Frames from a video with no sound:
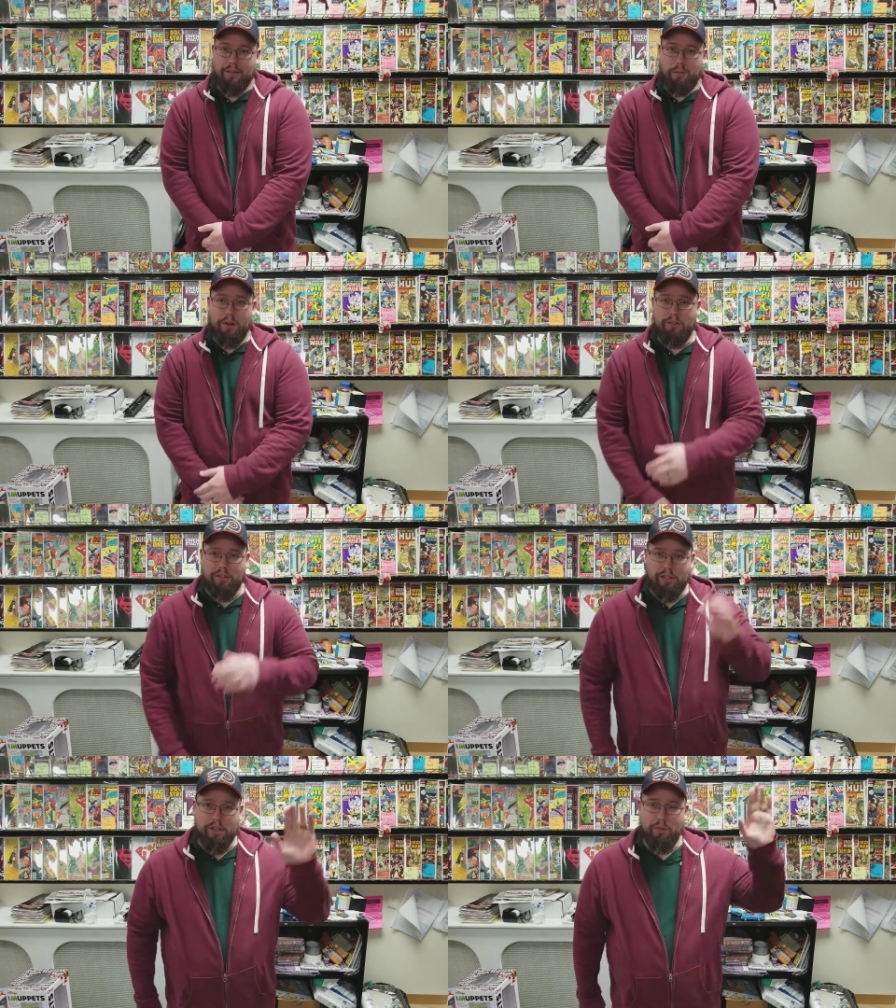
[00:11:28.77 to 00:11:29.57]
Why don't you
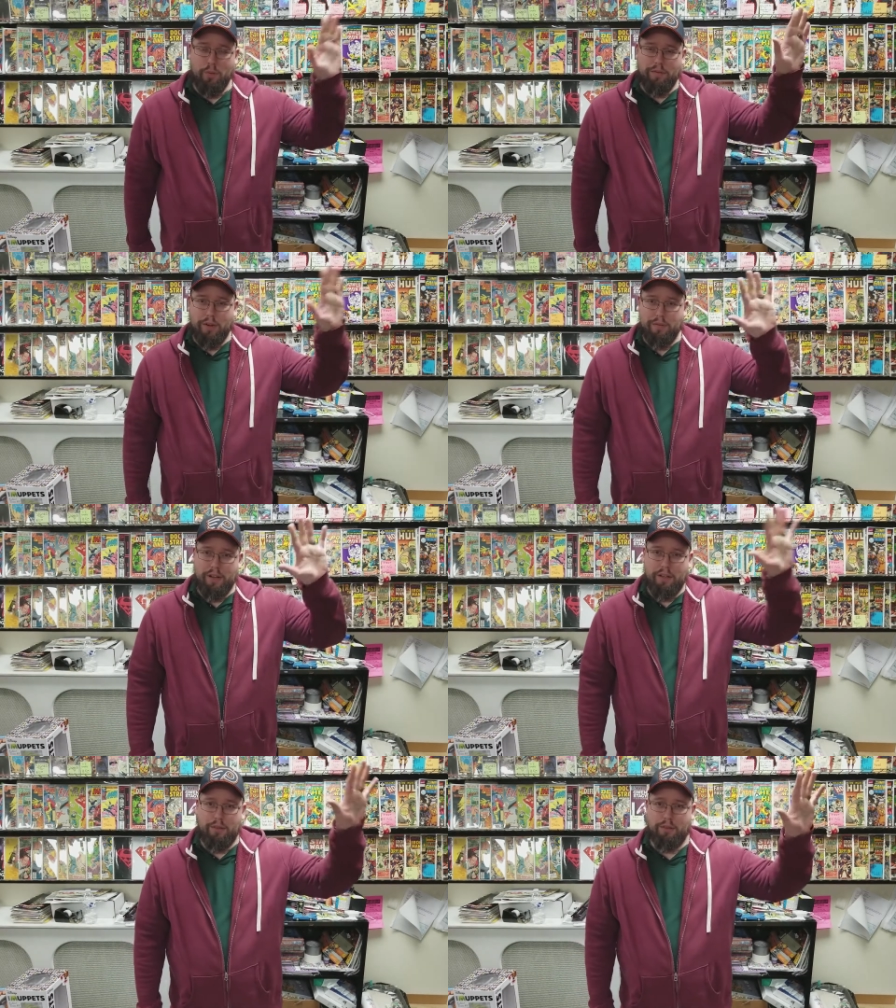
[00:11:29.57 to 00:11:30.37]
just click on one of our
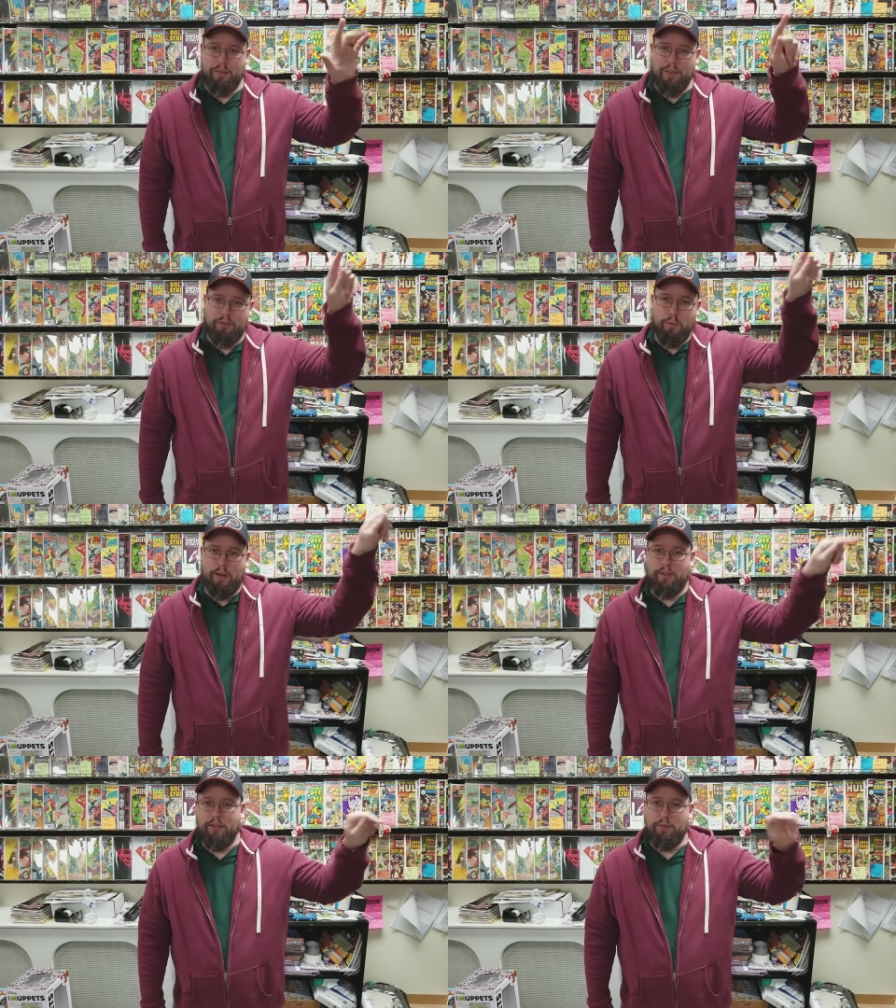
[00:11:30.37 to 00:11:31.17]
videos? This
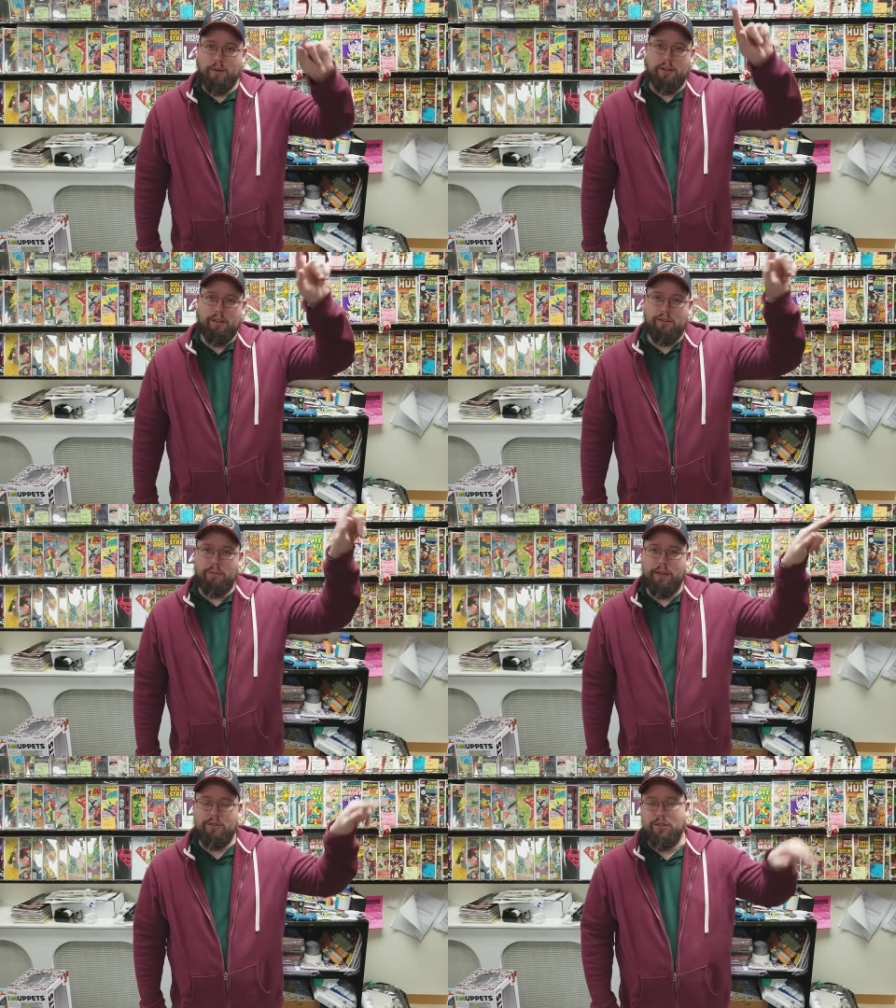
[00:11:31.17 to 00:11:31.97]
one. This one is
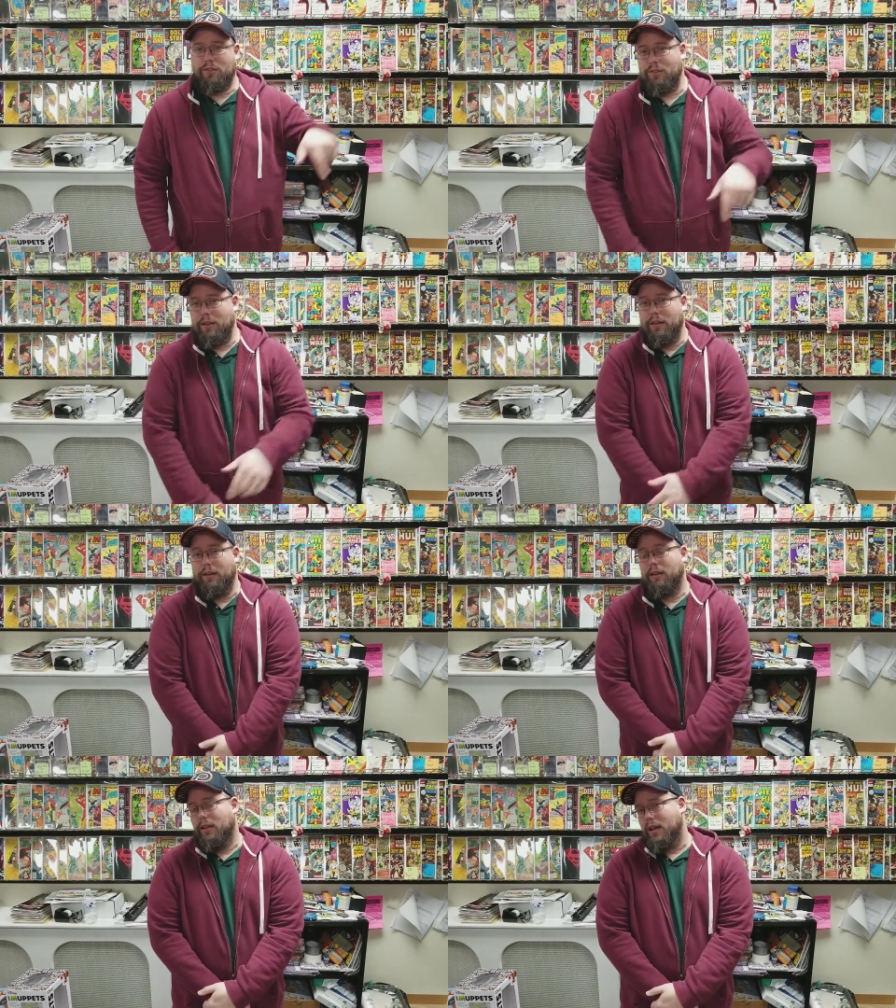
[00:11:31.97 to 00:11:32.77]
about Justina,
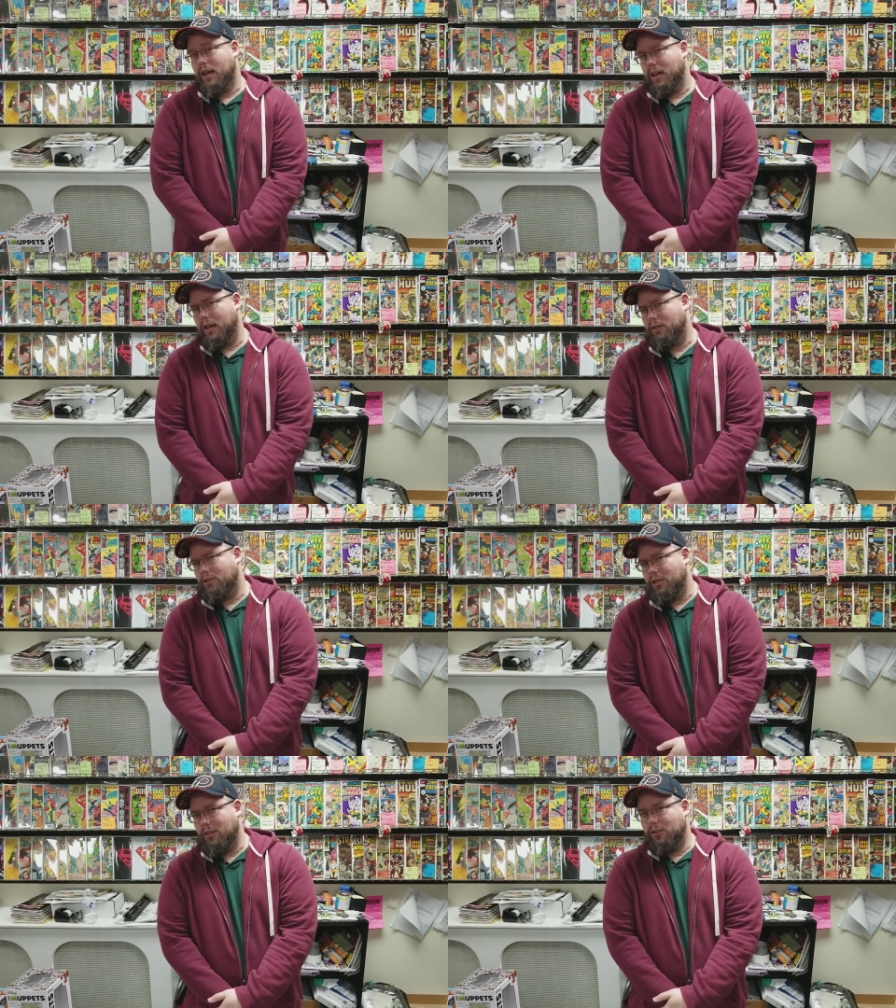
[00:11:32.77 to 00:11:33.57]
and
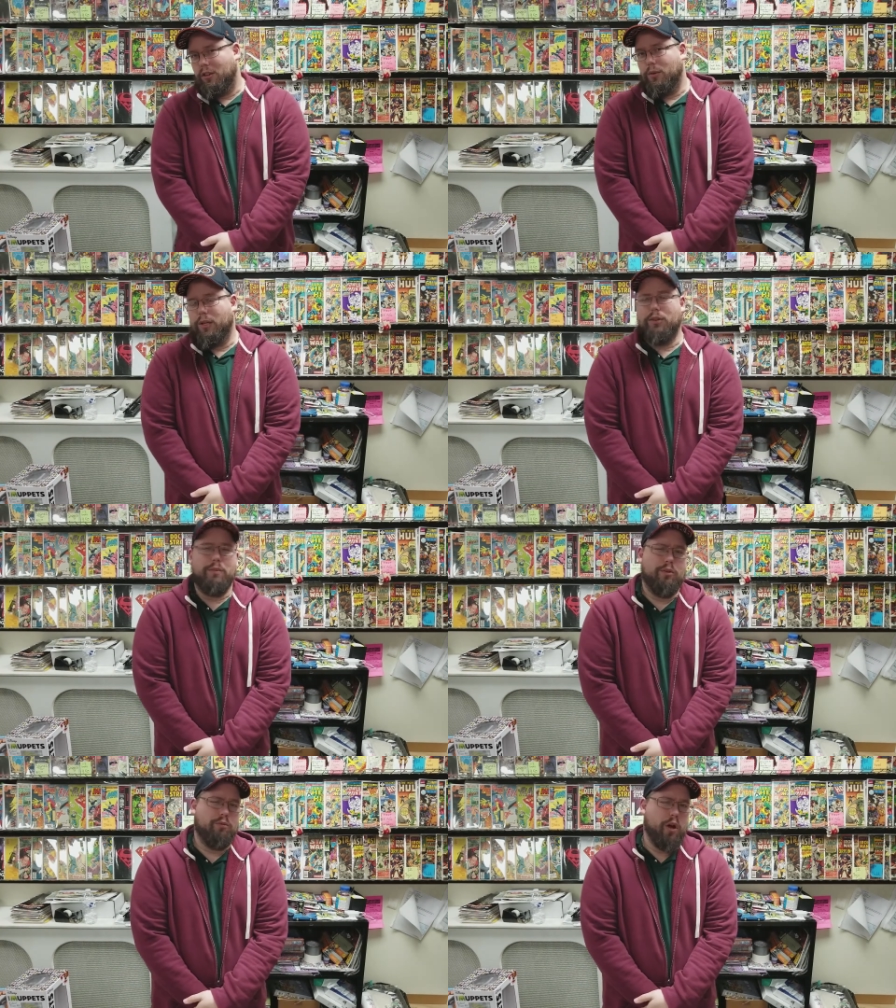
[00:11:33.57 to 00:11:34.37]
she's going to
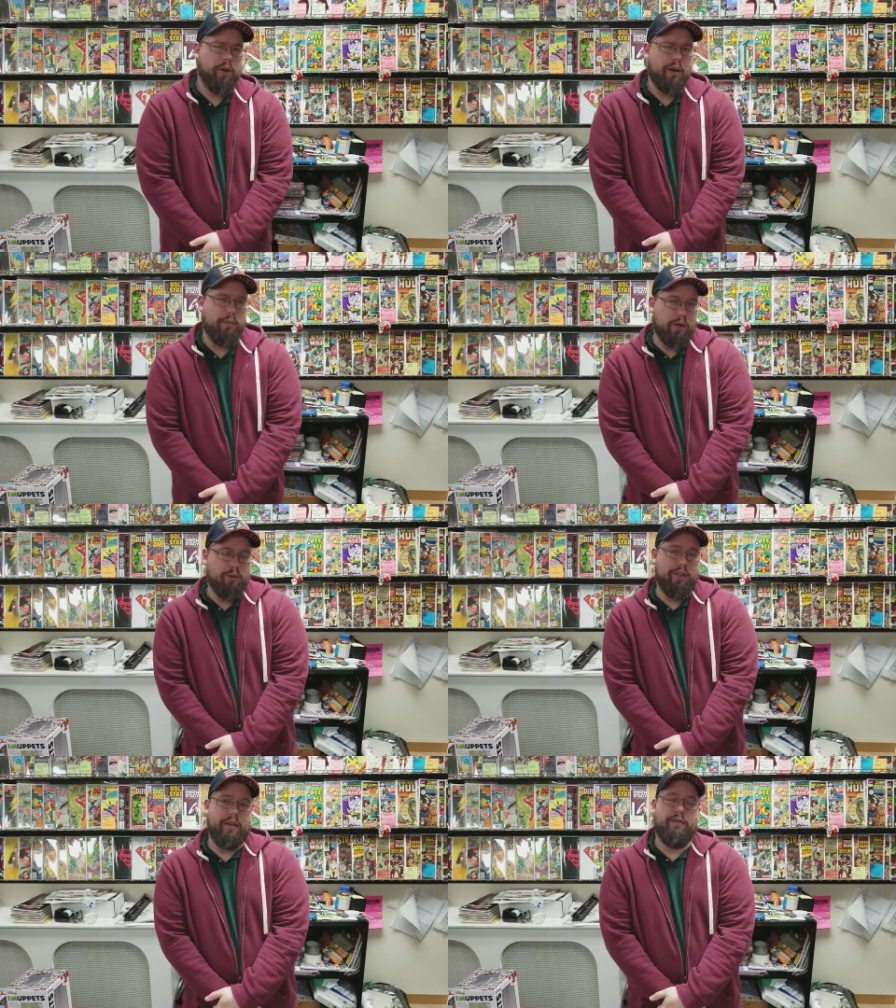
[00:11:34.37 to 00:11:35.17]
be rowing a boat
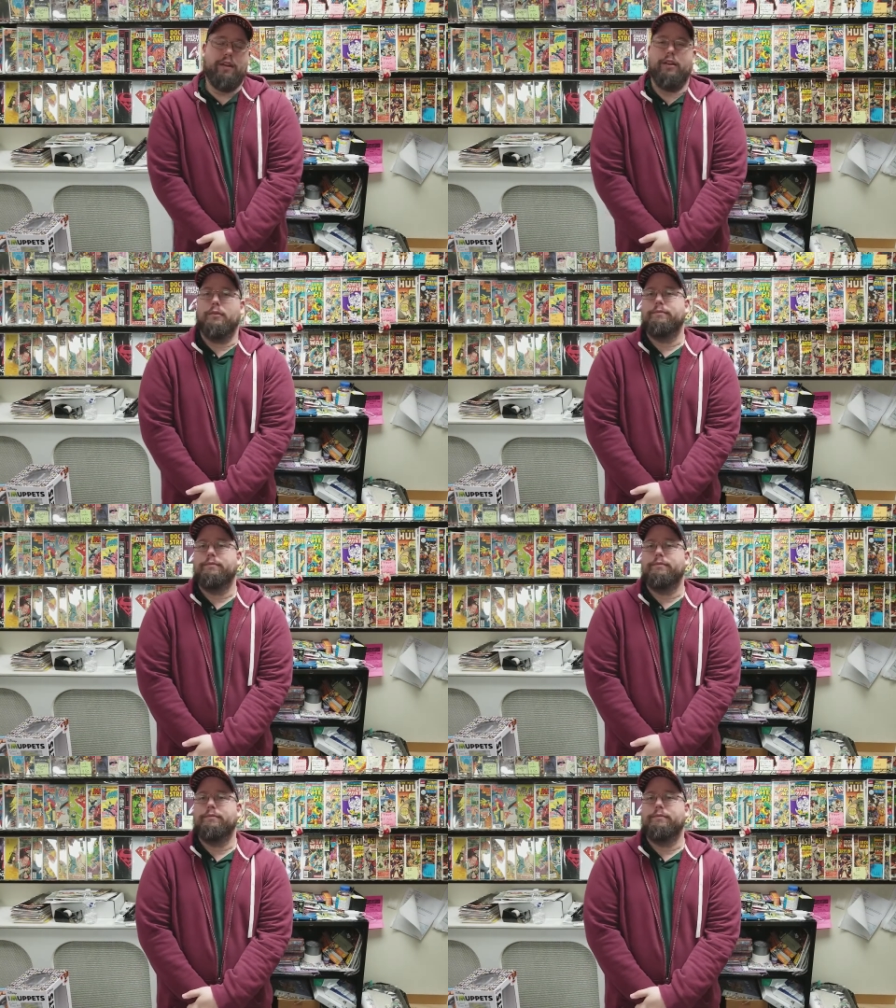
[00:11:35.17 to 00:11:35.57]
in that video.